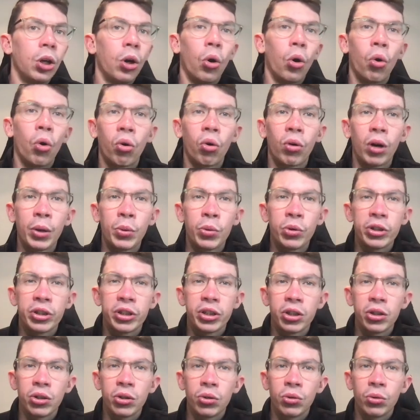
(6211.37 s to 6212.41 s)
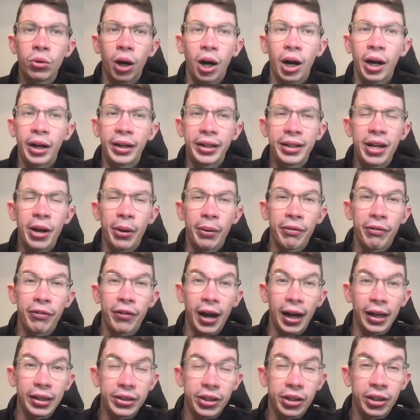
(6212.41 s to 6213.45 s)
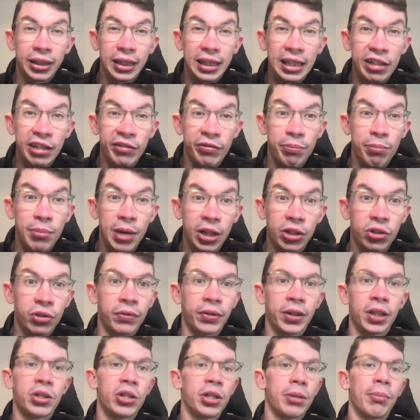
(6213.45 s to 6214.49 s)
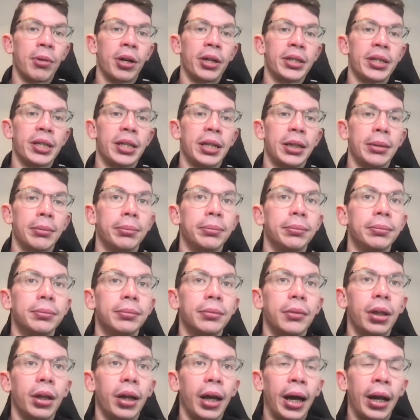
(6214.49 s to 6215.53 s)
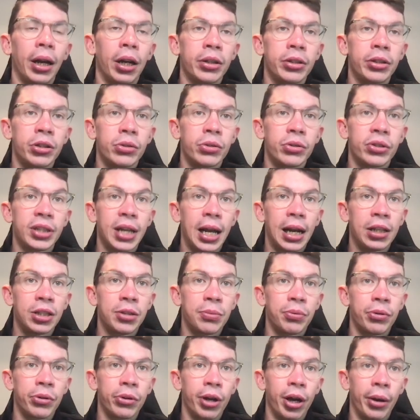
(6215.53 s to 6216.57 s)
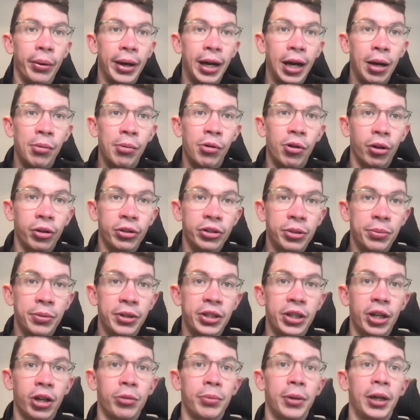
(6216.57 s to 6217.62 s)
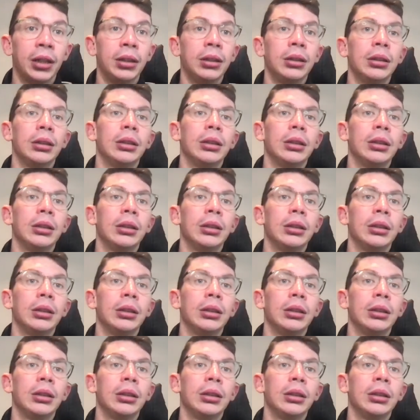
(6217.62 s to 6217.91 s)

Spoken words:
Or I'd leave Mitrovic in my team, and I'd do Salah to Bruno and Almiron to Mitoma.